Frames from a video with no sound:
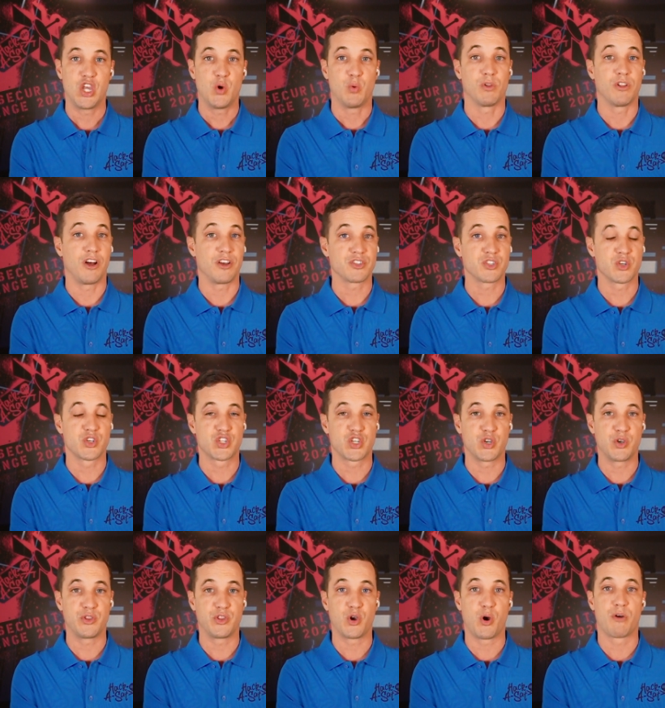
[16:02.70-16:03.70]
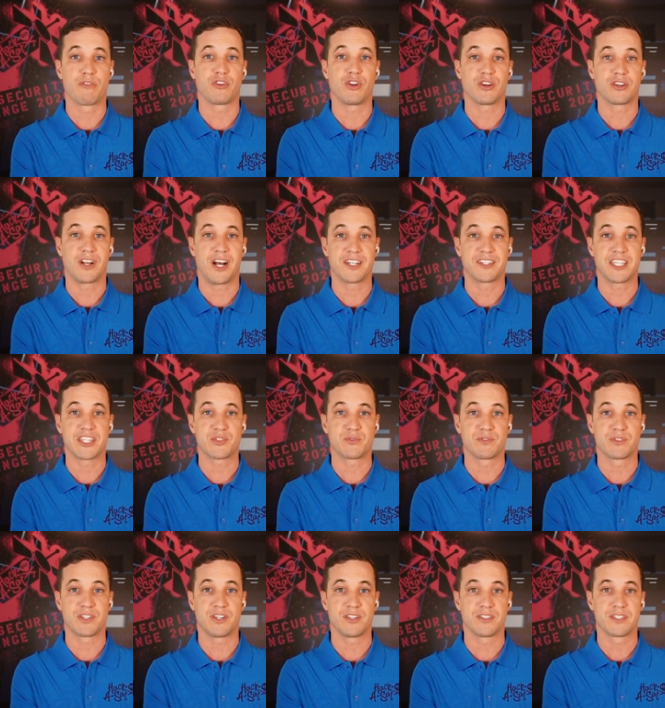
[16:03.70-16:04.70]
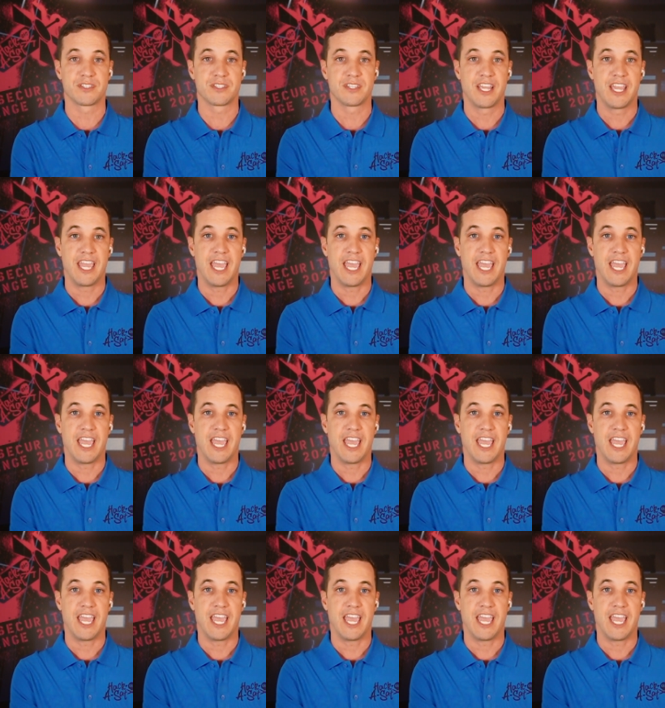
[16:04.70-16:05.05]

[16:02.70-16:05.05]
We'll also show you the overall contest results